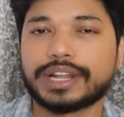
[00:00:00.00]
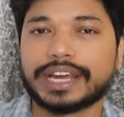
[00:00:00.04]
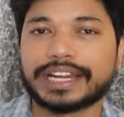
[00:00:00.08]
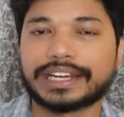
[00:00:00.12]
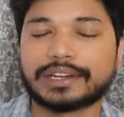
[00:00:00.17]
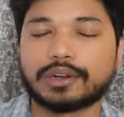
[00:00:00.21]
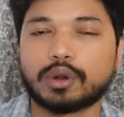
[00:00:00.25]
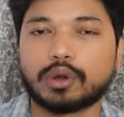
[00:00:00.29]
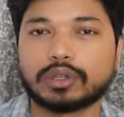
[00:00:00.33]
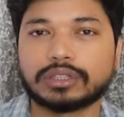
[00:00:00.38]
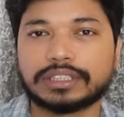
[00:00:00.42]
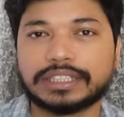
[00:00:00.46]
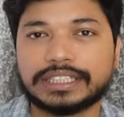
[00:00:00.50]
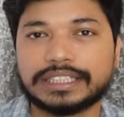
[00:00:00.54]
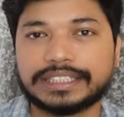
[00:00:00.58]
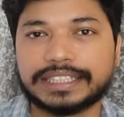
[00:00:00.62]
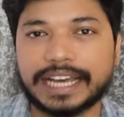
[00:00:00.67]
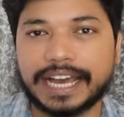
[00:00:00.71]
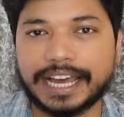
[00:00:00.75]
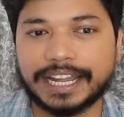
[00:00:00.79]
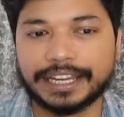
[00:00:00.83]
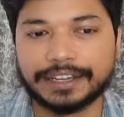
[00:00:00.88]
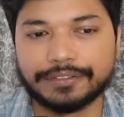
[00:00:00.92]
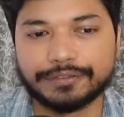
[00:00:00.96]
Technology is
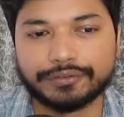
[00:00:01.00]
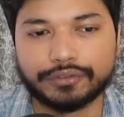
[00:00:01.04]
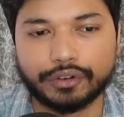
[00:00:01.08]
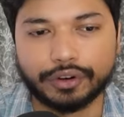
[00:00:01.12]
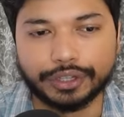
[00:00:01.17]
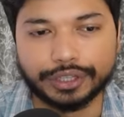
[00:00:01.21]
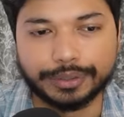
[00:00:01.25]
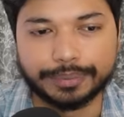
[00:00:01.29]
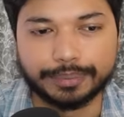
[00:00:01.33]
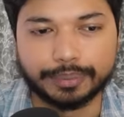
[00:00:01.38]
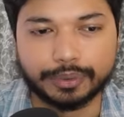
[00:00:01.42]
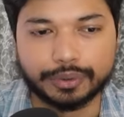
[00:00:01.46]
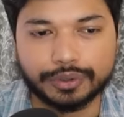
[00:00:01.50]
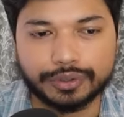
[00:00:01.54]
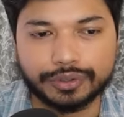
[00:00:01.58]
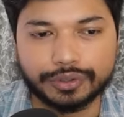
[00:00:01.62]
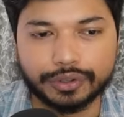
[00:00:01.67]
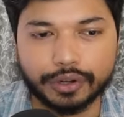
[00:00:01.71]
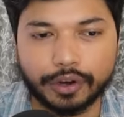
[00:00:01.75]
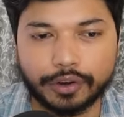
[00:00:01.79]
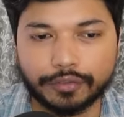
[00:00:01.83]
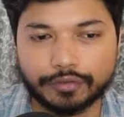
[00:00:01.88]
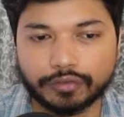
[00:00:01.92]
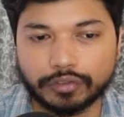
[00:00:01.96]
hiring for the post
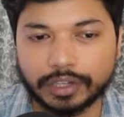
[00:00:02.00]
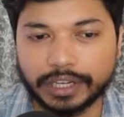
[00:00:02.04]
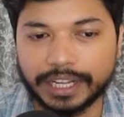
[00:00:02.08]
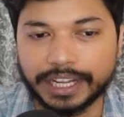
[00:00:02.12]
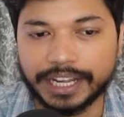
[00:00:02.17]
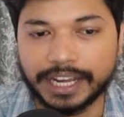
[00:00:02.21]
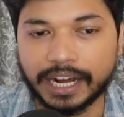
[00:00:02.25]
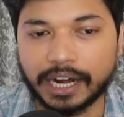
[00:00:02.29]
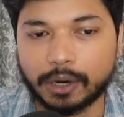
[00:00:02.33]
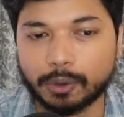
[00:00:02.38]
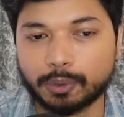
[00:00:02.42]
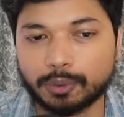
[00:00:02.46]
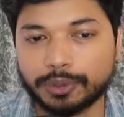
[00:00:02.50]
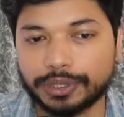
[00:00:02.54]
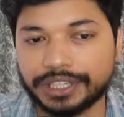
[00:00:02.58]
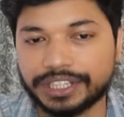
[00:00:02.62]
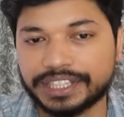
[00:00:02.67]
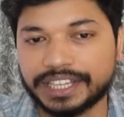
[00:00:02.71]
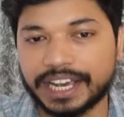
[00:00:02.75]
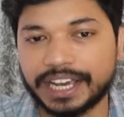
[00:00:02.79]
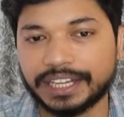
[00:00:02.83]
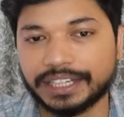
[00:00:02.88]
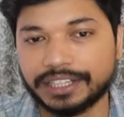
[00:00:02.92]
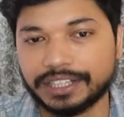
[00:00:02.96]
of layout
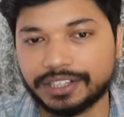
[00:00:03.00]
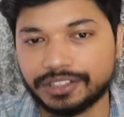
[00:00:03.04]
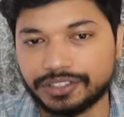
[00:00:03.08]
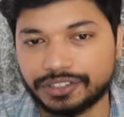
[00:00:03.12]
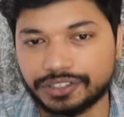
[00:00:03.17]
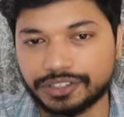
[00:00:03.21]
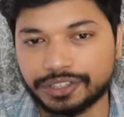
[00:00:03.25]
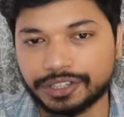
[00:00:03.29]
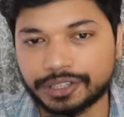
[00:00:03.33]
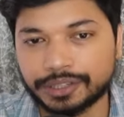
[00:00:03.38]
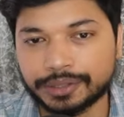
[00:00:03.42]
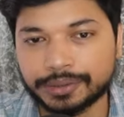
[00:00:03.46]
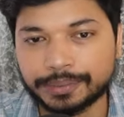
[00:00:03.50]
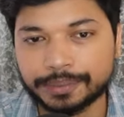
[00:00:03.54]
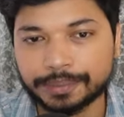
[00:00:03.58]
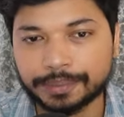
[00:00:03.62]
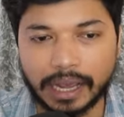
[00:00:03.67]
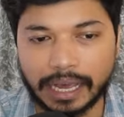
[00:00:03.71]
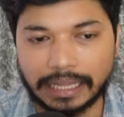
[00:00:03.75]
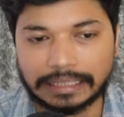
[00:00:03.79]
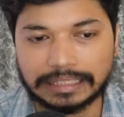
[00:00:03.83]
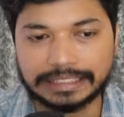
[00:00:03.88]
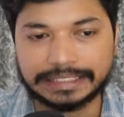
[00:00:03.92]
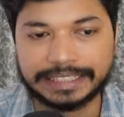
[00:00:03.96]
design engineer,
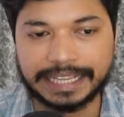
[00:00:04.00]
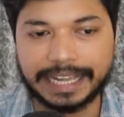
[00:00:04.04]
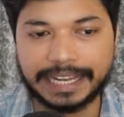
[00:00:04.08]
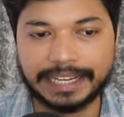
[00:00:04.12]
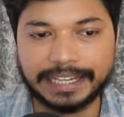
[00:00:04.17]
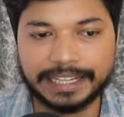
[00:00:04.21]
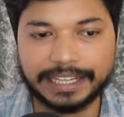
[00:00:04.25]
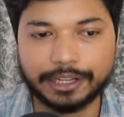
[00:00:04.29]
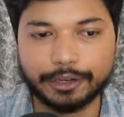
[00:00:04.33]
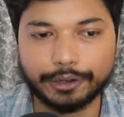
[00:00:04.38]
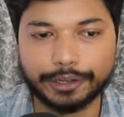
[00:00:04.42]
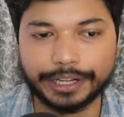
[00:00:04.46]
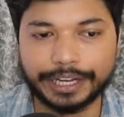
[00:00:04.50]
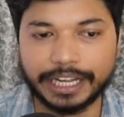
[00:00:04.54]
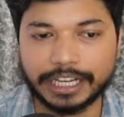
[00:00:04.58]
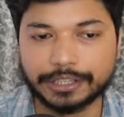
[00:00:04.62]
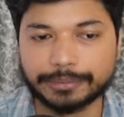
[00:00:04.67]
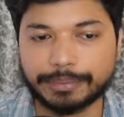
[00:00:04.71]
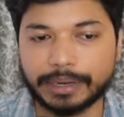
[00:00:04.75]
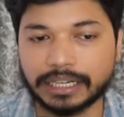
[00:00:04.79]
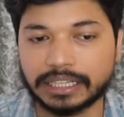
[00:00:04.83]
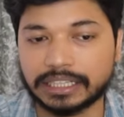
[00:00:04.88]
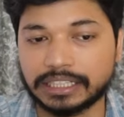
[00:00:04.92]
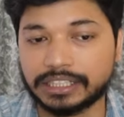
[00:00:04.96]
and the salary here you can
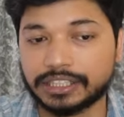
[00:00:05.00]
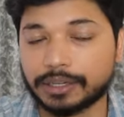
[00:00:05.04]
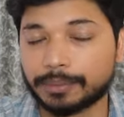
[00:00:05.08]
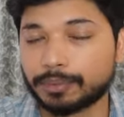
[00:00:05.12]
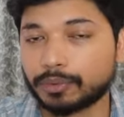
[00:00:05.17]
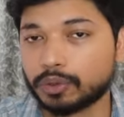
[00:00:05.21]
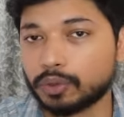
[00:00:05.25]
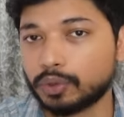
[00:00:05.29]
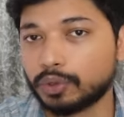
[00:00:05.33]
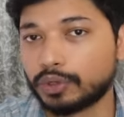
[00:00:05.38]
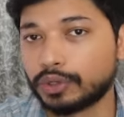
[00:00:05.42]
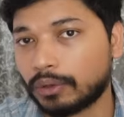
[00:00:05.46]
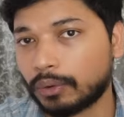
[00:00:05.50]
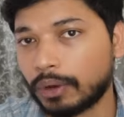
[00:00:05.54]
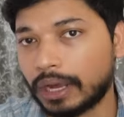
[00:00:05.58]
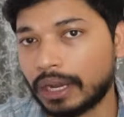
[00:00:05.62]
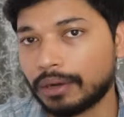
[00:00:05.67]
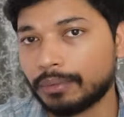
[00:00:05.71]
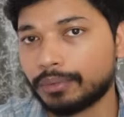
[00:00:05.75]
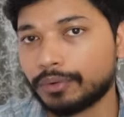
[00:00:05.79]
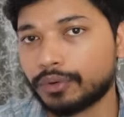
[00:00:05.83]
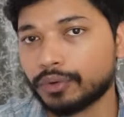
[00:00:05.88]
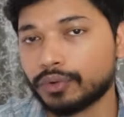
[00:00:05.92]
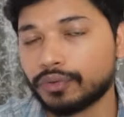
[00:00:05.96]
expect is up to
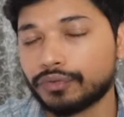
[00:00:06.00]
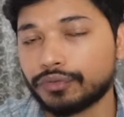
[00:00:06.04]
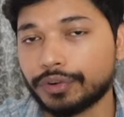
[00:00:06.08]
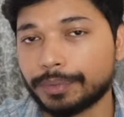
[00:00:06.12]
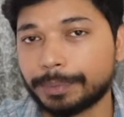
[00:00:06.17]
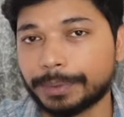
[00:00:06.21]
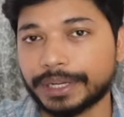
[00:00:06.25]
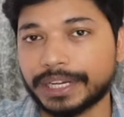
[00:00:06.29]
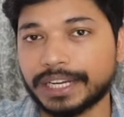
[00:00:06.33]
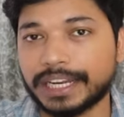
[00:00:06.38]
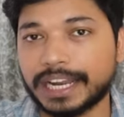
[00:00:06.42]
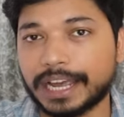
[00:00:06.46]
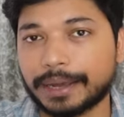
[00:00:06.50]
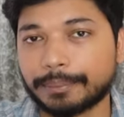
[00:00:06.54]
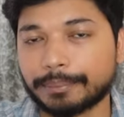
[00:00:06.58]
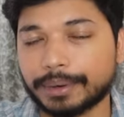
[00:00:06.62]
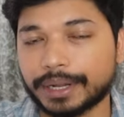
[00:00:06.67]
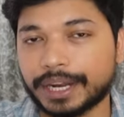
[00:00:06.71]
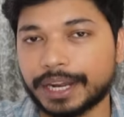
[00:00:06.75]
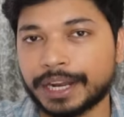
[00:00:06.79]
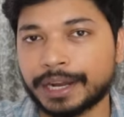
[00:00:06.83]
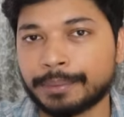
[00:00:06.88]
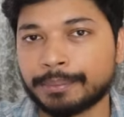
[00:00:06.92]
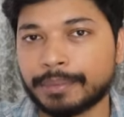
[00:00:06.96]
12 to 15 lakh per
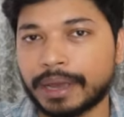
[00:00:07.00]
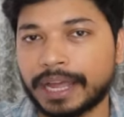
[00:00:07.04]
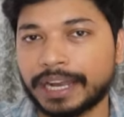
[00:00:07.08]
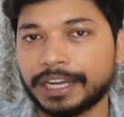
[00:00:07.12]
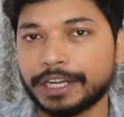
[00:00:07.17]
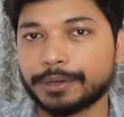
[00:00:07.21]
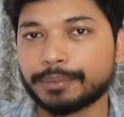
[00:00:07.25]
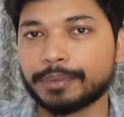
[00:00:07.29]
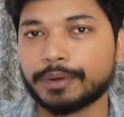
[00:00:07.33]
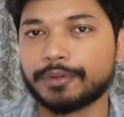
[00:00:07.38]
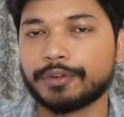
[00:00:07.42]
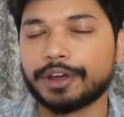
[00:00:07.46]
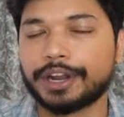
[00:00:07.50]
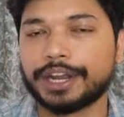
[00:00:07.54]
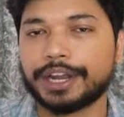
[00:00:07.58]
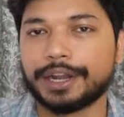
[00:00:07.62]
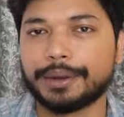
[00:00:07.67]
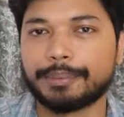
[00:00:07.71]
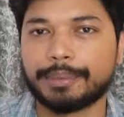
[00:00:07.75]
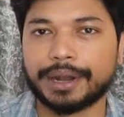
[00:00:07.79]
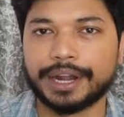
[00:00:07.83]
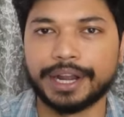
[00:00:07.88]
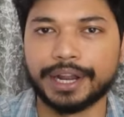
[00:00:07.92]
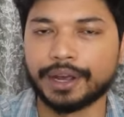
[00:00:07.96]
annum, and it may vary
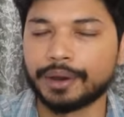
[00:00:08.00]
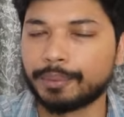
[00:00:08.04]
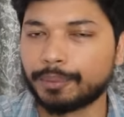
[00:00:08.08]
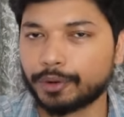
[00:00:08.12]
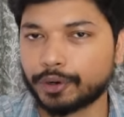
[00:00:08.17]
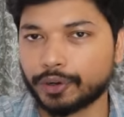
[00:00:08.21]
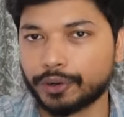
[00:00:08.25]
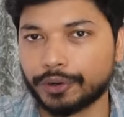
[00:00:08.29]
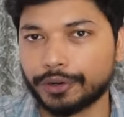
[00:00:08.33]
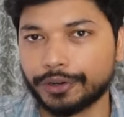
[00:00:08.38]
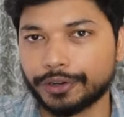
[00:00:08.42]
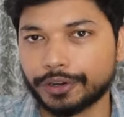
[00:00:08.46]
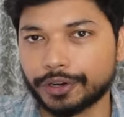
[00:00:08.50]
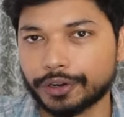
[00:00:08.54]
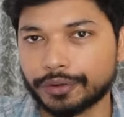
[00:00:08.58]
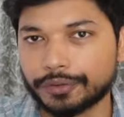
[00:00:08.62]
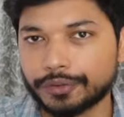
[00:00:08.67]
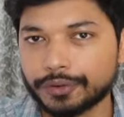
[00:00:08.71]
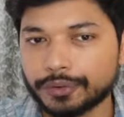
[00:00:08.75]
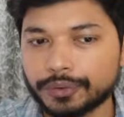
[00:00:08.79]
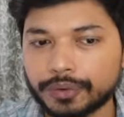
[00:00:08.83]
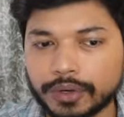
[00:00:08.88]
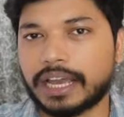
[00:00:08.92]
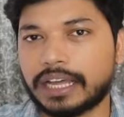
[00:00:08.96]
depending upon your
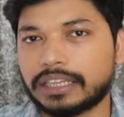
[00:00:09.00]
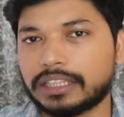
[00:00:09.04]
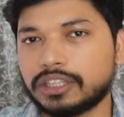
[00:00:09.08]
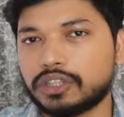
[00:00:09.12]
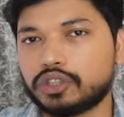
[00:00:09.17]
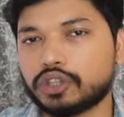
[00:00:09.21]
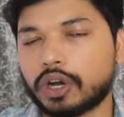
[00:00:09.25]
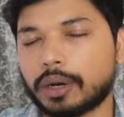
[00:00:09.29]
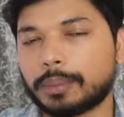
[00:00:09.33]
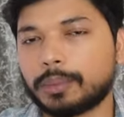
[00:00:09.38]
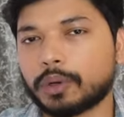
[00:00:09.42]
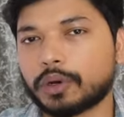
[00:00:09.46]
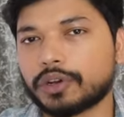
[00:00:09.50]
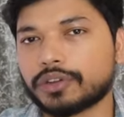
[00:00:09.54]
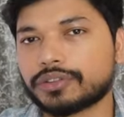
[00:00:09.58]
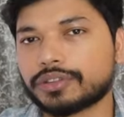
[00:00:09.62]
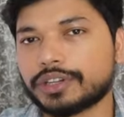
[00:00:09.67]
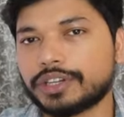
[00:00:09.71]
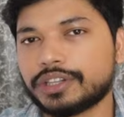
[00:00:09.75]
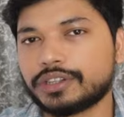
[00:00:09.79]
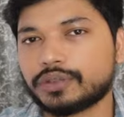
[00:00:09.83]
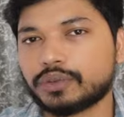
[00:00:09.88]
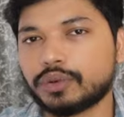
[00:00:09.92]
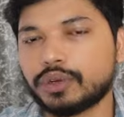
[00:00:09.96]
interview. And the job
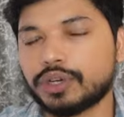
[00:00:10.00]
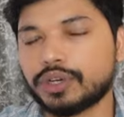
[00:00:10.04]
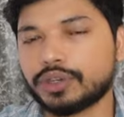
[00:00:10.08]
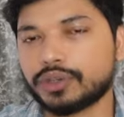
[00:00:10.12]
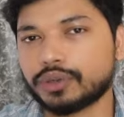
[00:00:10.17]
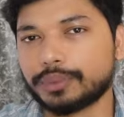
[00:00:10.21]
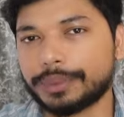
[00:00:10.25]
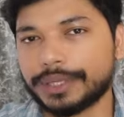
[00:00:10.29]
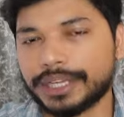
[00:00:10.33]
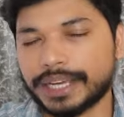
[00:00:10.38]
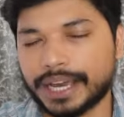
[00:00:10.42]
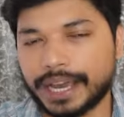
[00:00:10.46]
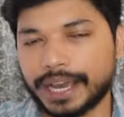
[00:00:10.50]
location is going to be